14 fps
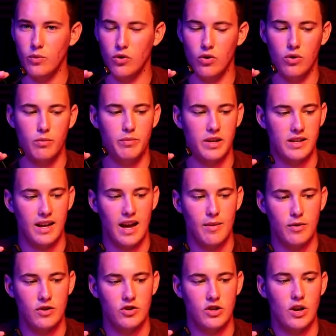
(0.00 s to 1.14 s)
will be
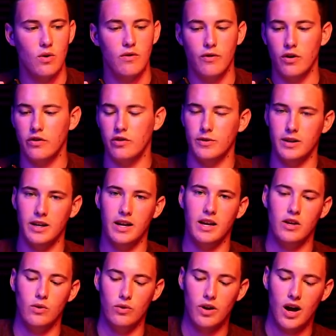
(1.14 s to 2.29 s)
damaged irreversibly and
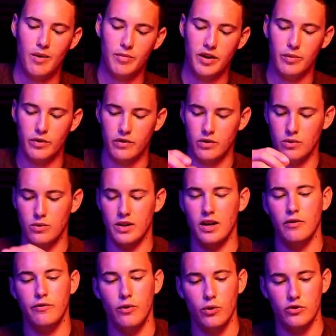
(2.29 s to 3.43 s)
you will not be able to get
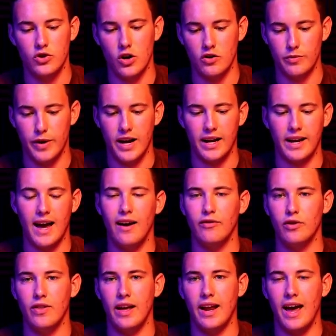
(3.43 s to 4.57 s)
a full charge back
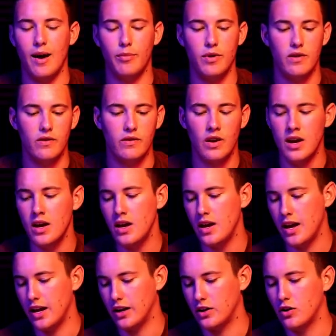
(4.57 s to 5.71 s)
after that happens.
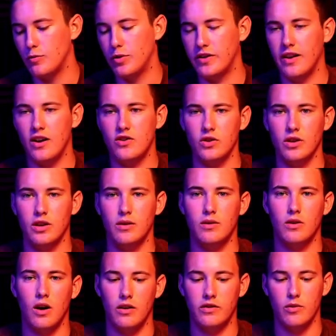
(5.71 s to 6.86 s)
And it could potentially
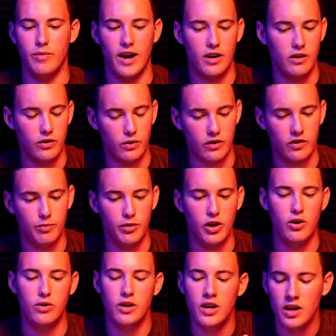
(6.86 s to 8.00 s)
cause your battery to
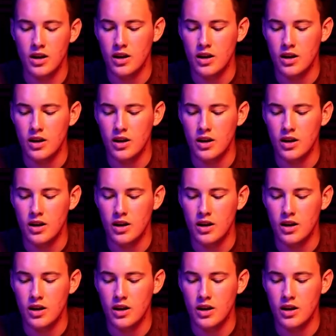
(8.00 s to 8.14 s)
explode,